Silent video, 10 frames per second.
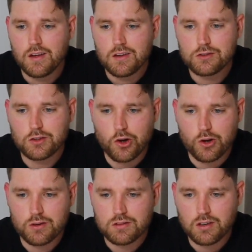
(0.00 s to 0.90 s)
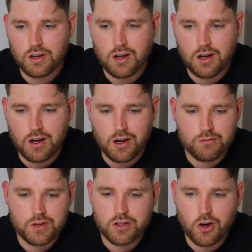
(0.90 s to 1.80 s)
So I
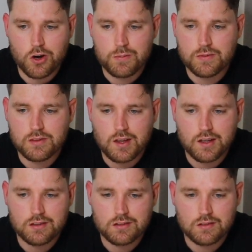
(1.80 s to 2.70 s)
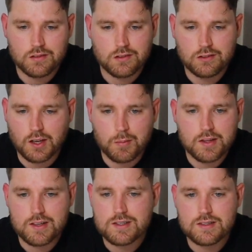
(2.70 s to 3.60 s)
really hope that some
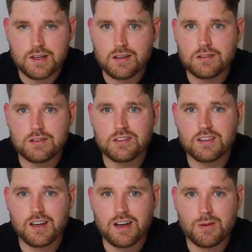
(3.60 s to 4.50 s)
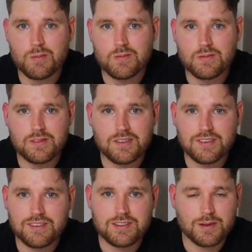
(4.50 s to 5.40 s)
of these things
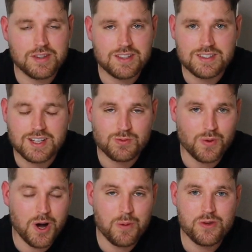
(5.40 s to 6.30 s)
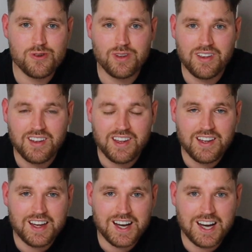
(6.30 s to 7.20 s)
will help you.
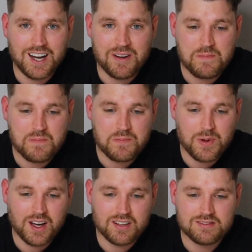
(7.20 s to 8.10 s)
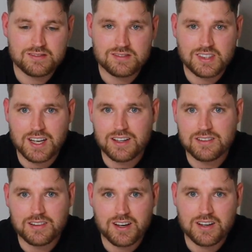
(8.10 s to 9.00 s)
But
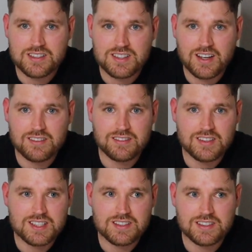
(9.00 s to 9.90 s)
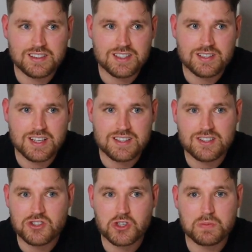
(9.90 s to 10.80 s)
yeah, like I said, this
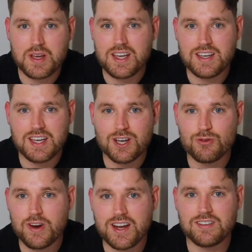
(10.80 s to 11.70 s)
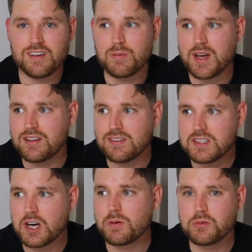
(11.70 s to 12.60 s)
isn't just me here ranting about the
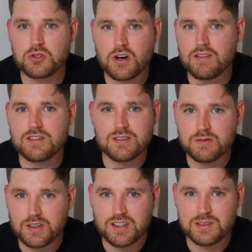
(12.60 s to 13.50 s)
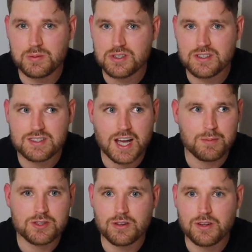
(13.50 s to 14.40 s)
terrible drivers in Finland, because it's
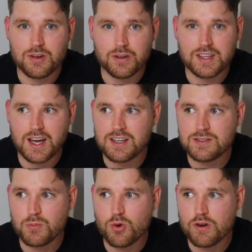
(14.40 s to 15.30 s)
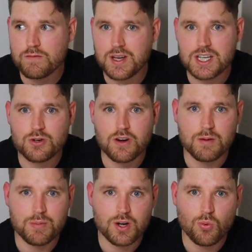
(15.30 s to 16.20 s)
absolutely not that. It's more of me trying
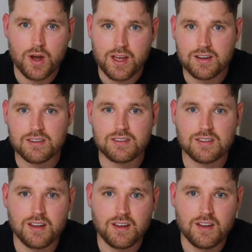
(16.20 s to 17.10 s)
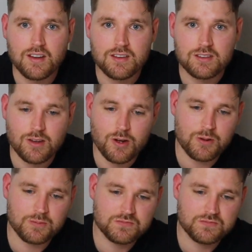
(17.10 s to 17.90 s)
to bring awareness. So,